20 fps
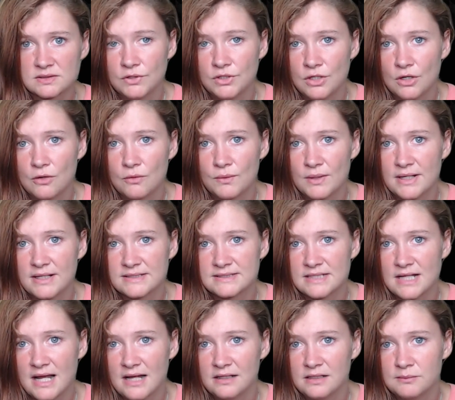You know, it's
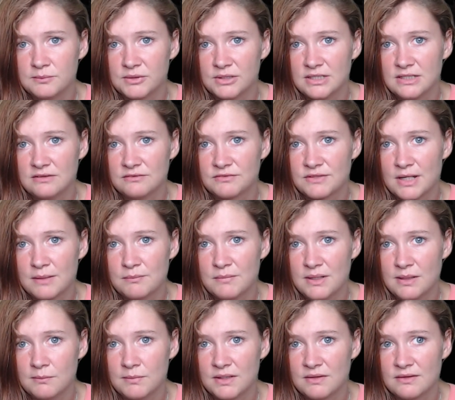highly believed that
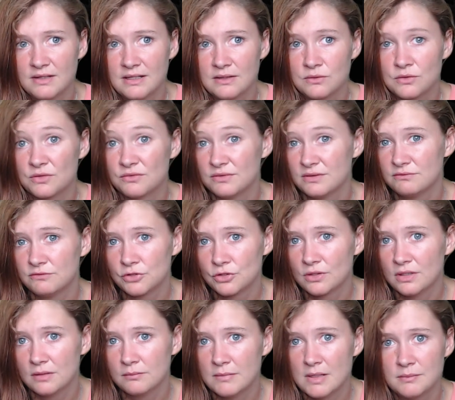maybe they could have even done
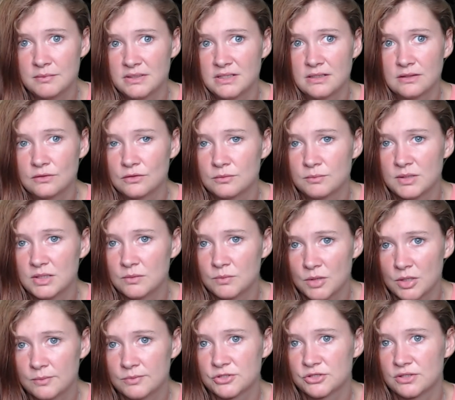it. Maybe they could have been the
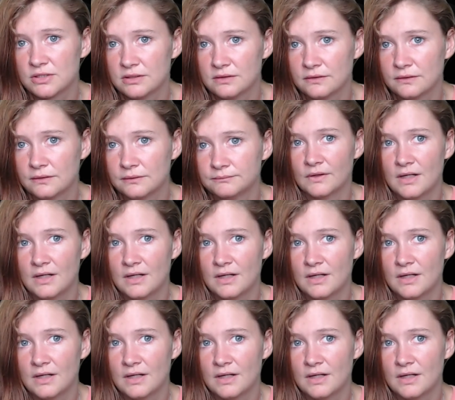perpetrator.